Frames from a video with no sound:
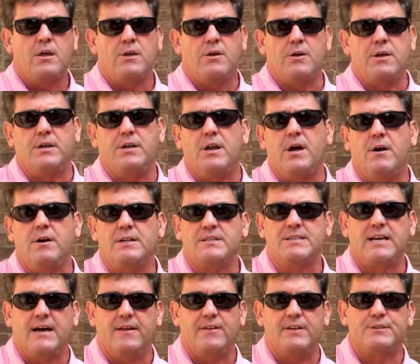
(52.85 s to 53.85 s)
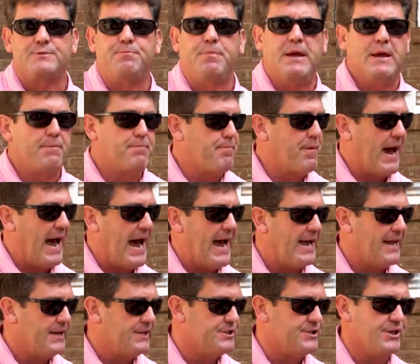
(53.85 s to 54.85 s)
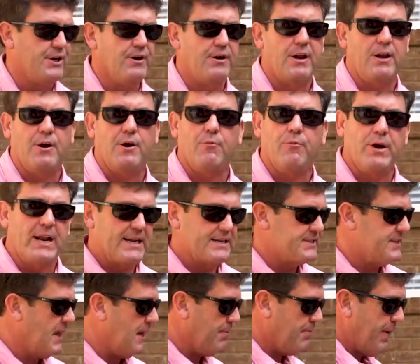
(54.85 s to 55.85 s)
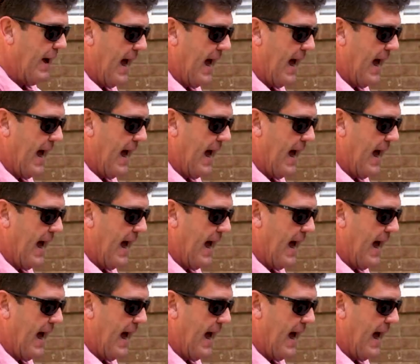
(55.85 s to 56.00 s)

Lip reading: You can notice how this big package unit, and when I say